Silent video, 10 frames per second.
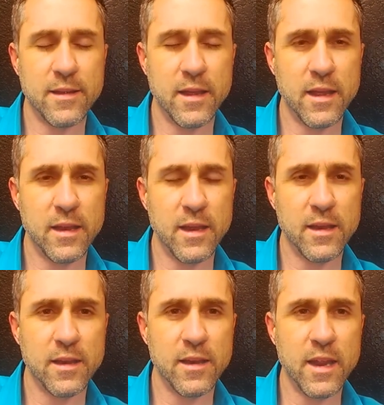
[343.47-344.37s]
It
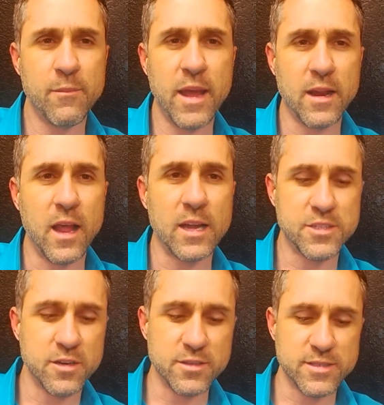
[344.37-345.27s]
didn't make
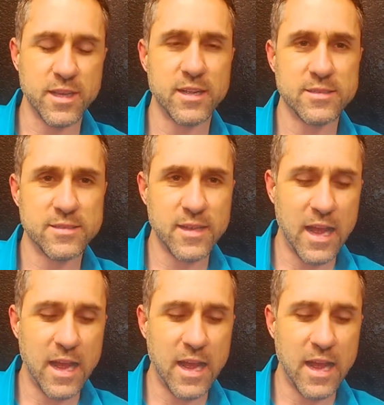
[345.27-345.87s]
logical sense.